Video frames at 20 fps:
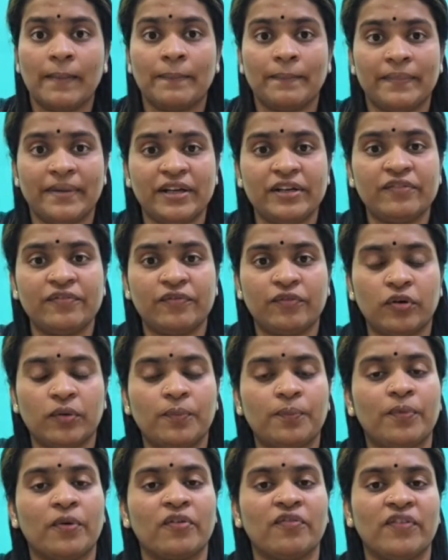meant for
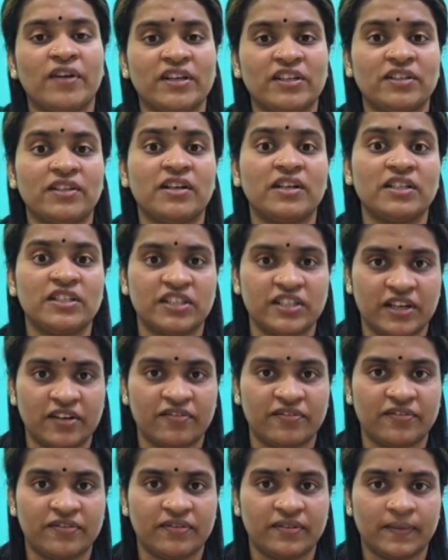professional
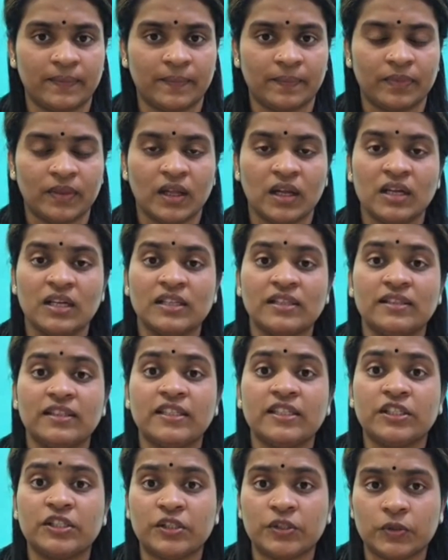chefs.
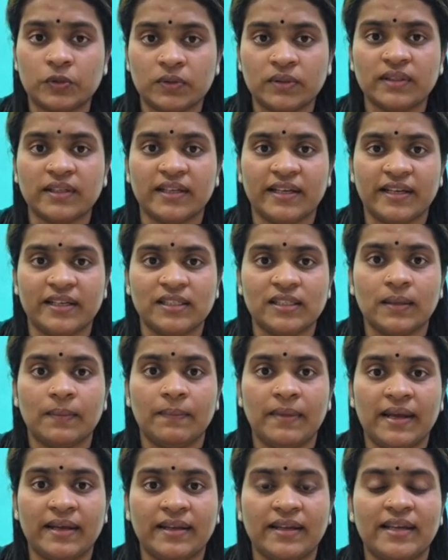The truth is,
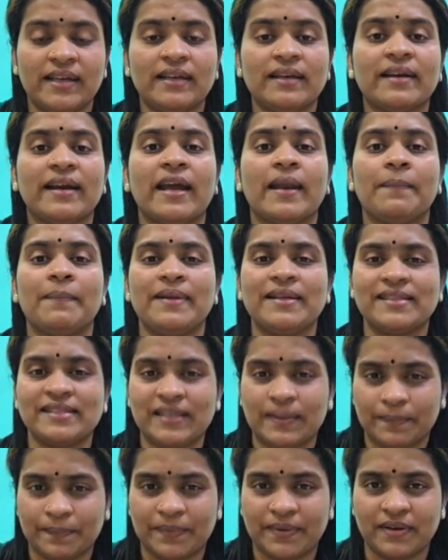baking can be
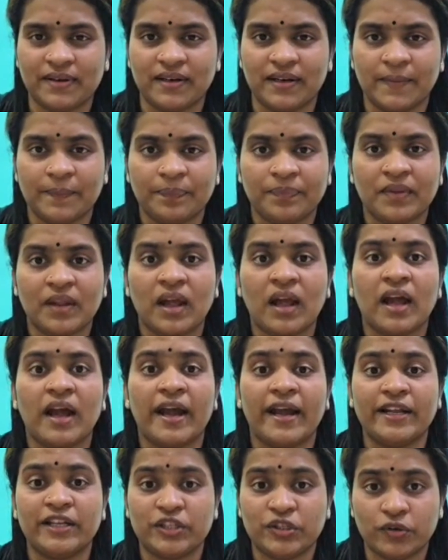simple,
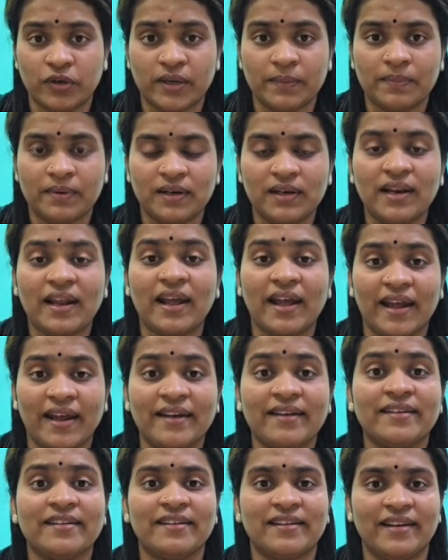enjoyable,
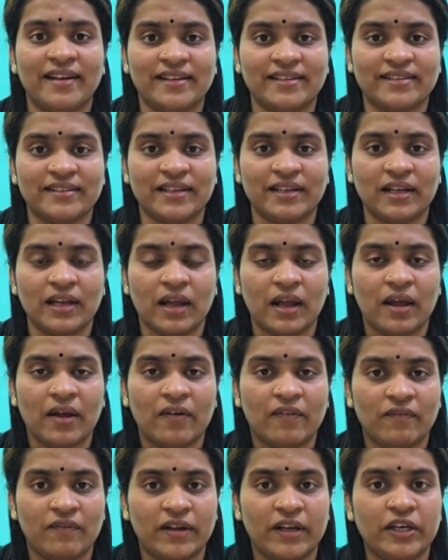and relaxing
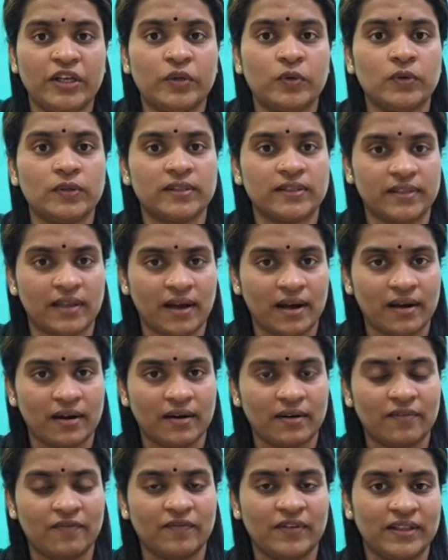when you start
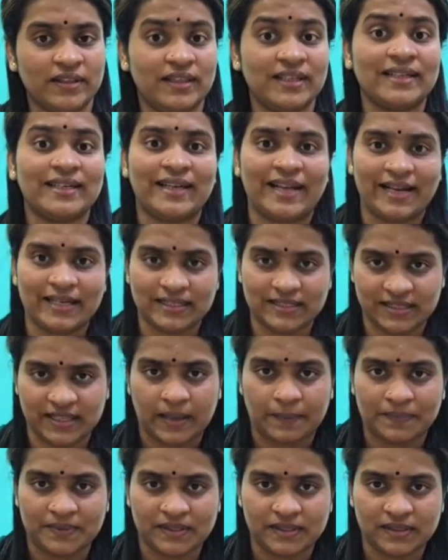with the right
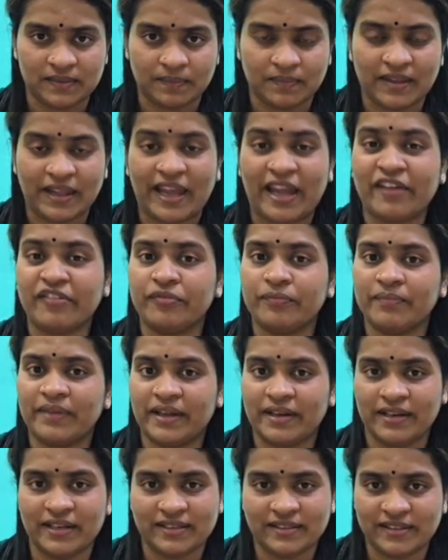steps. As
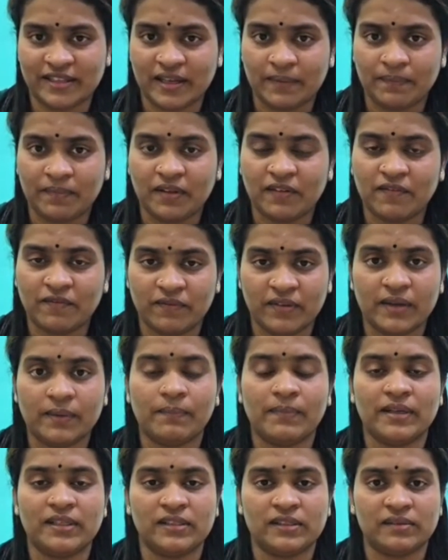many steps we
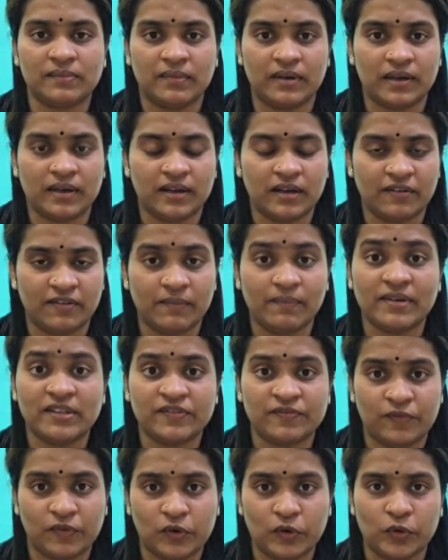must
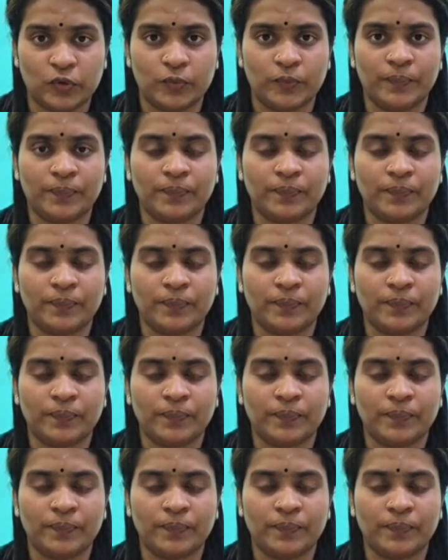follow.